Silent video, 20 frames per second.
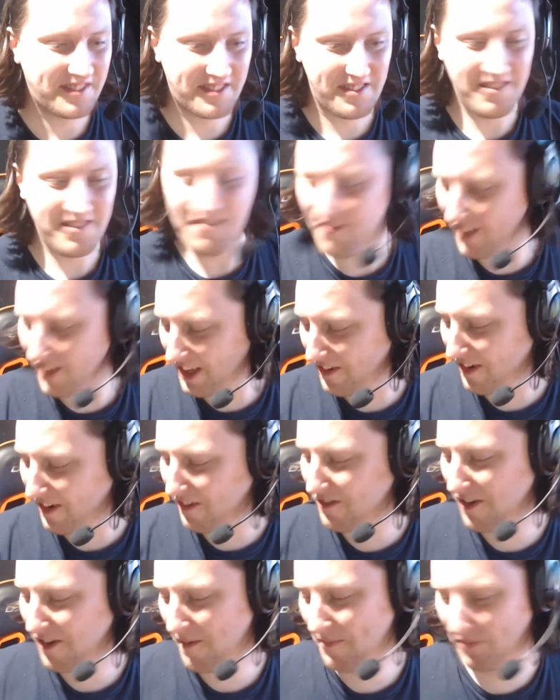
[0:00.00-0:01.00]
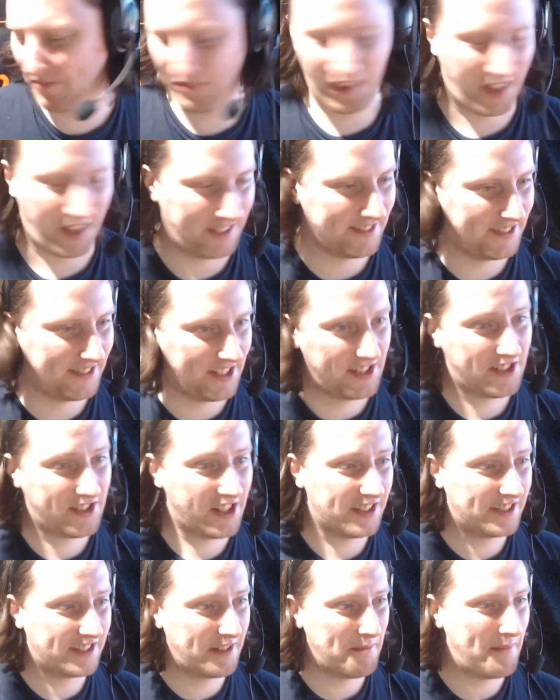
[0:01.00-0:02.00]
You've gone from disgusting
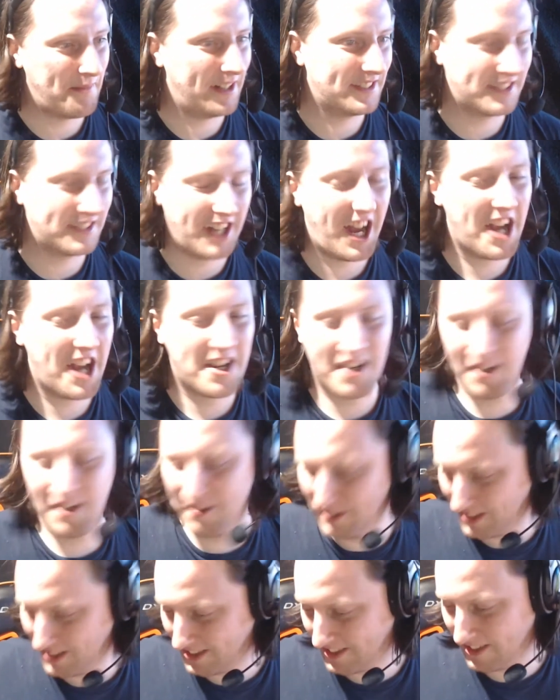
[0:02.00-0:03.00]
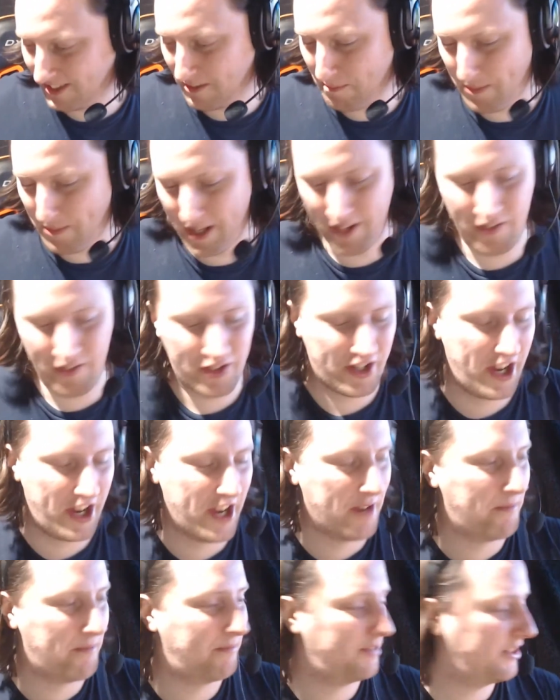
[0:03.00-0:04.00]
Mentaiko, which is in the bin of shame,
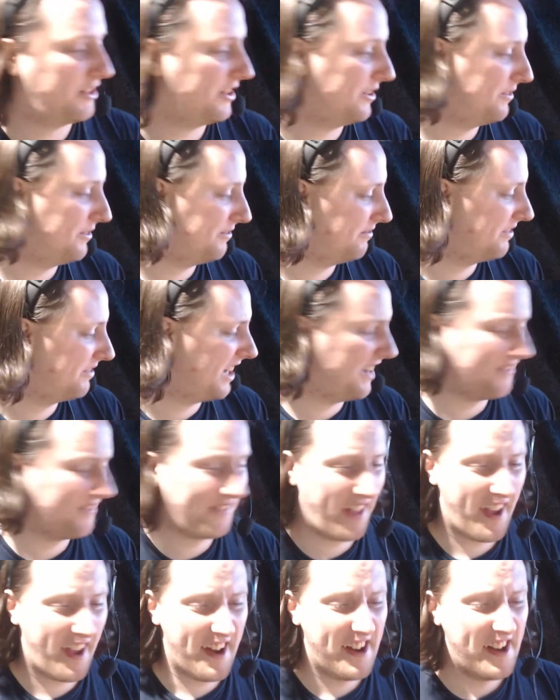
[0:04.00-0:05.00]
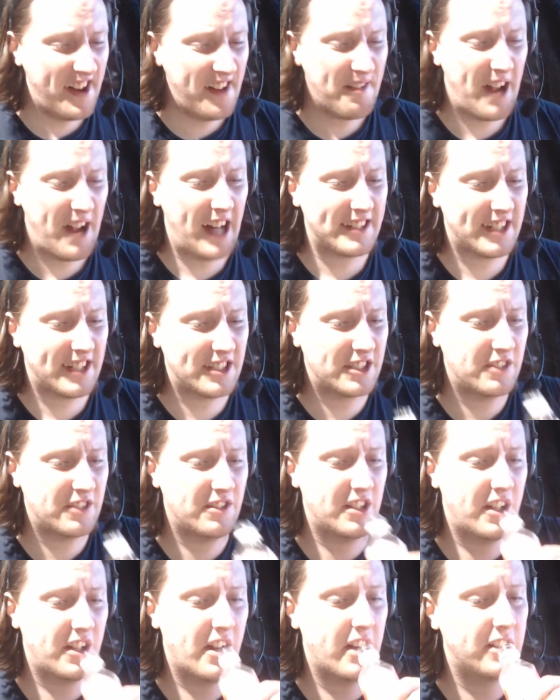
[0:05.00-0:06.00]
to that's actually really
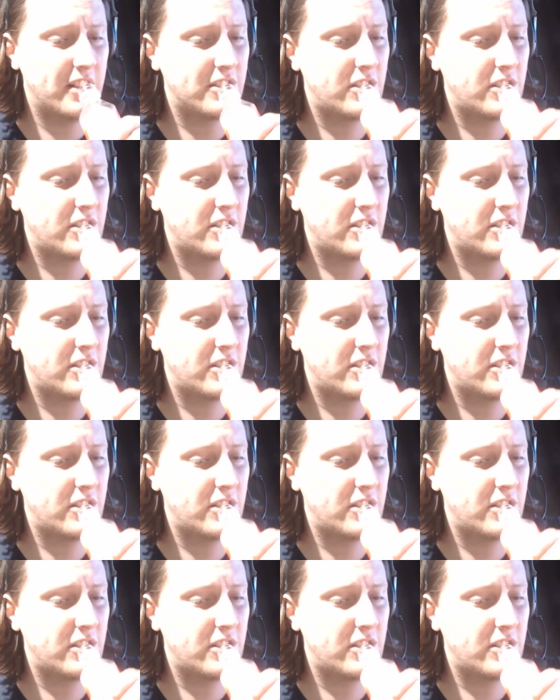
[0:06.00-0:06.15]
nice.